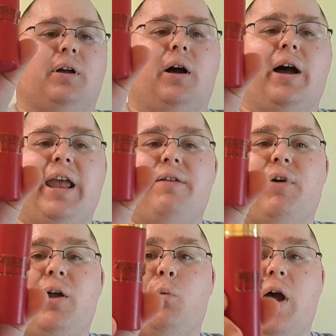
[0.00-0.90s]

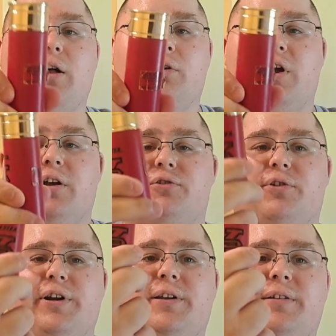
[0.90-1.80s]
Avon Wild
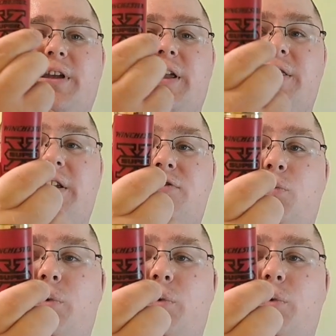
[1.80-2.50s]
Country in this